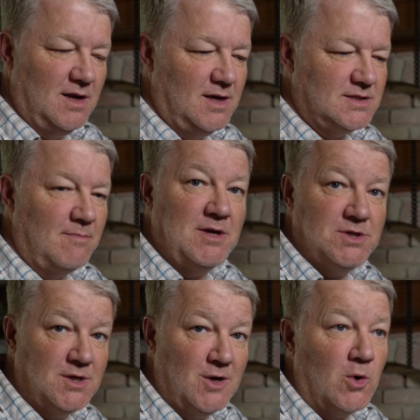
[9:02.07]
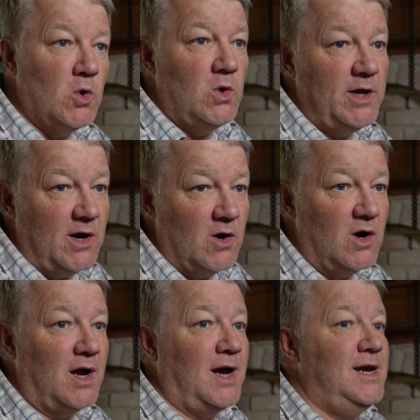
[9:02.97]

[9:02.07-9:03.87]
Because I mentioned it earlier, I